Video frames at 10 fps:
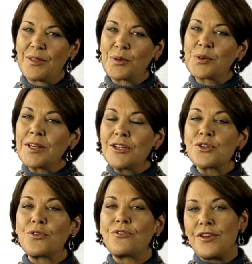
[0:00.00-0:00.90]
The
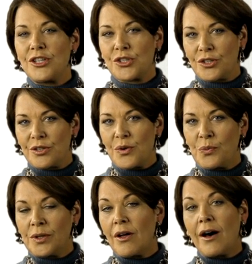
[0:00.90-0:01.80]
credential feature
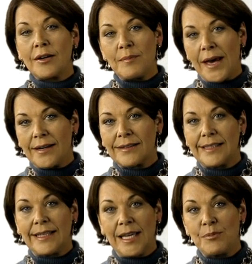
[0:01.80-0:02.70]
will
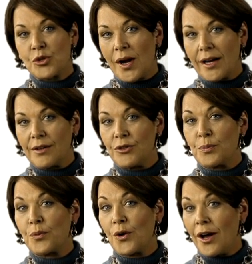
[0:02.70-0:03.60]
automatically keep track of
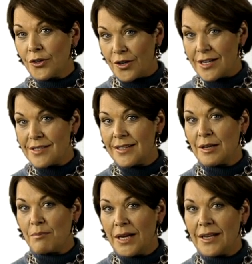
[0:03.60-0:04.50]
your progress
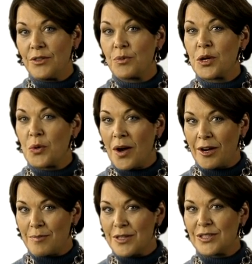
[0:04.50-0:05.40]
in meeting the
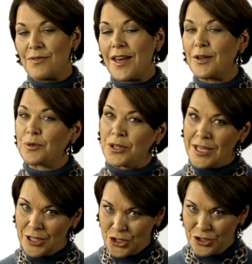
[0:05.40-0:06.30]
requirements of that
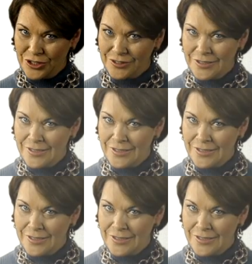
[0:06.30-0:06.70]
credential.